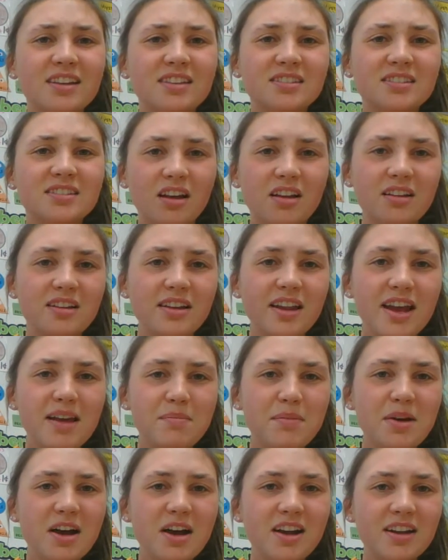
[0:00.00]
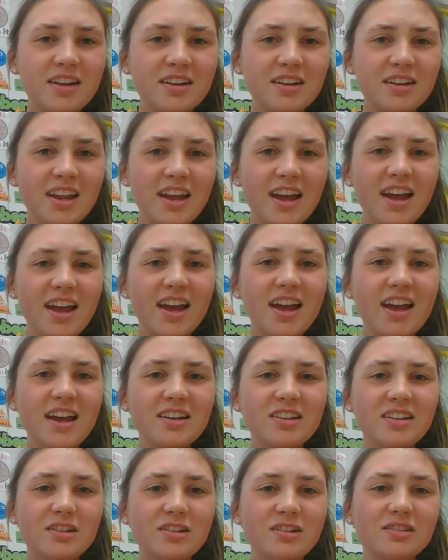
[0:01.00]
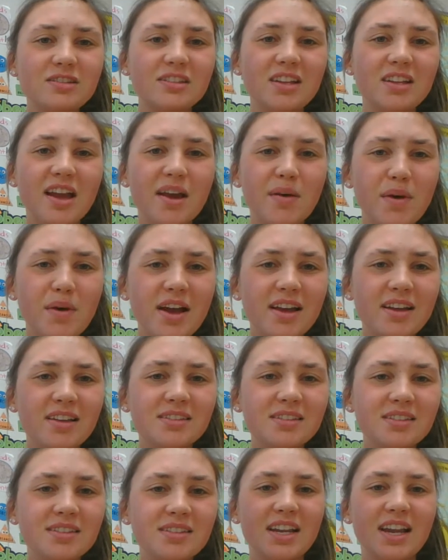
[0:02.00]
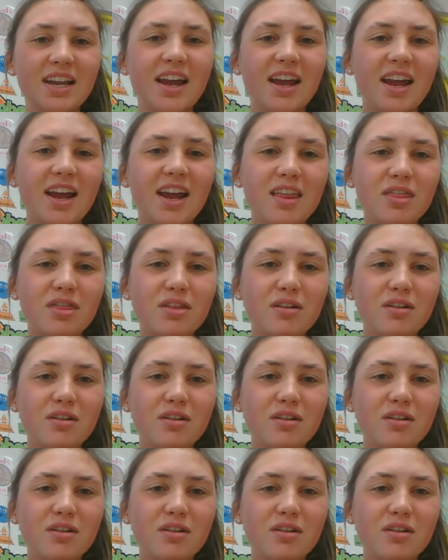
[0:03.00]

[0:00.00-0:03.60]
Sunday, Monday, Tuesday, Wednesday,